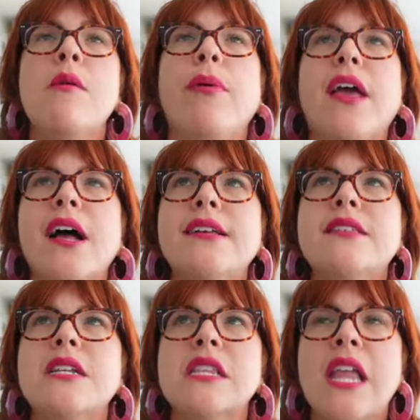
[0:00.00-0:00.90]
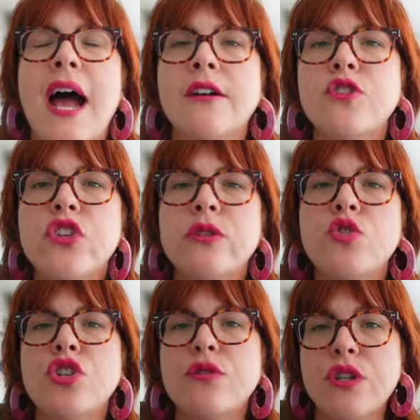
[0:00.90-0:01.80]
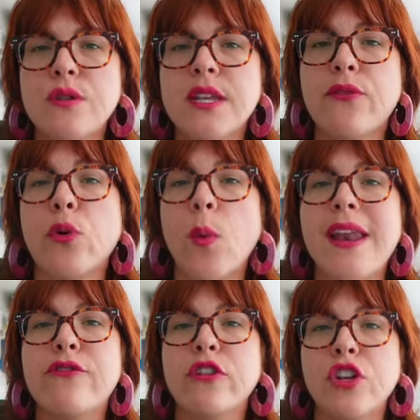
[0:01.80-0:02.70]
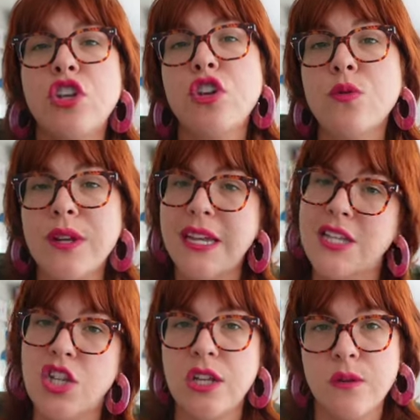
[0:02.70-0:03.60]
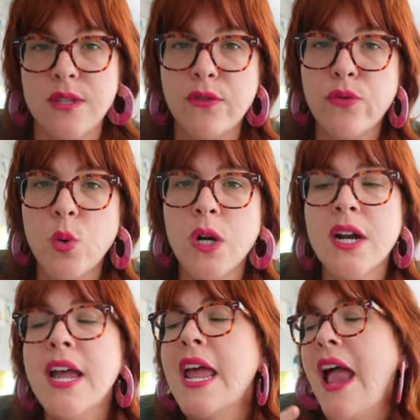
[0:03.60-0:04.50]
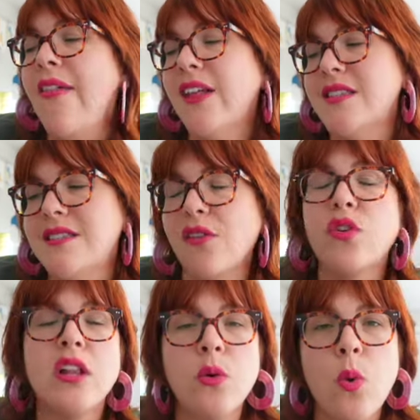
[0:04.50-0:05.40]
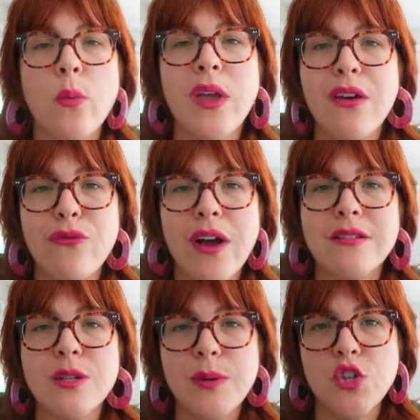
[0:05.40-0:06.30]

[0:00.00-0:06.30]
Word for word: because it allows you to use it for whatever you need to use it for. And that's definitely what we have found to be